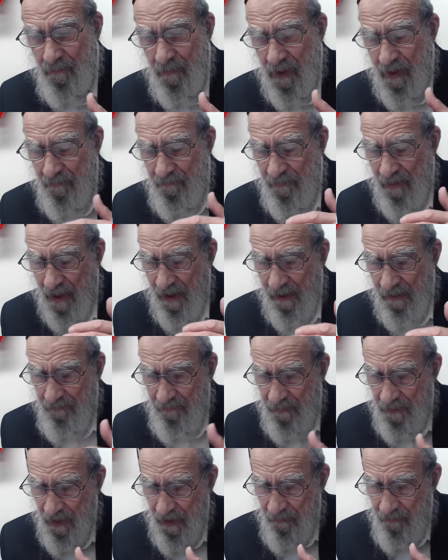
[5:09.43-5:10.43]
and,
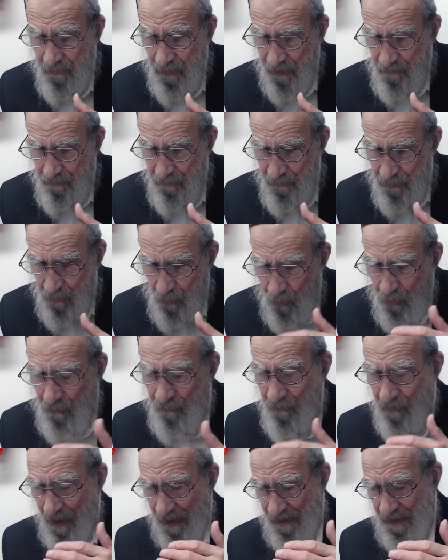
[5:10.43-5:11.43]
and, and
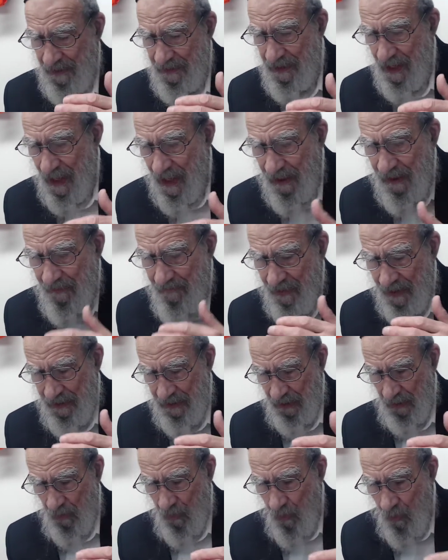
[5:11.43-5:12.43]
purifying and
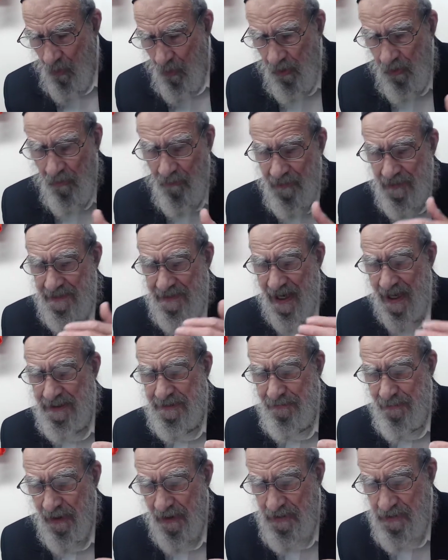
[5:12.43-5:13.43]
elevating all of its
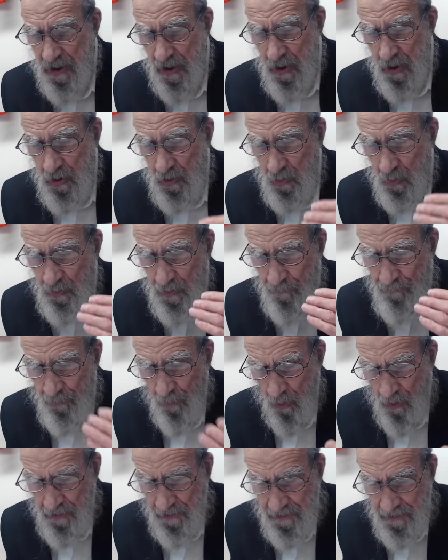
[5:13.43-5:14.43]
aspects to the
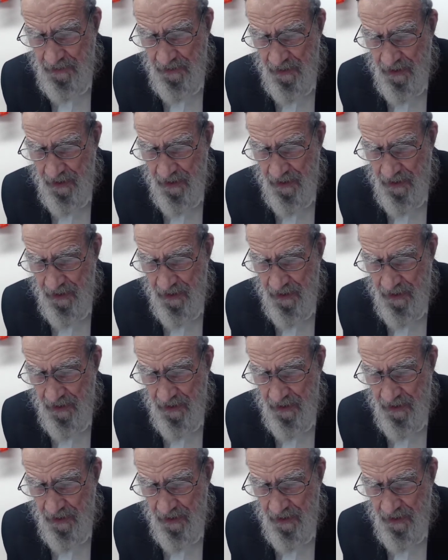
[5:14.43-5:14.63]
point,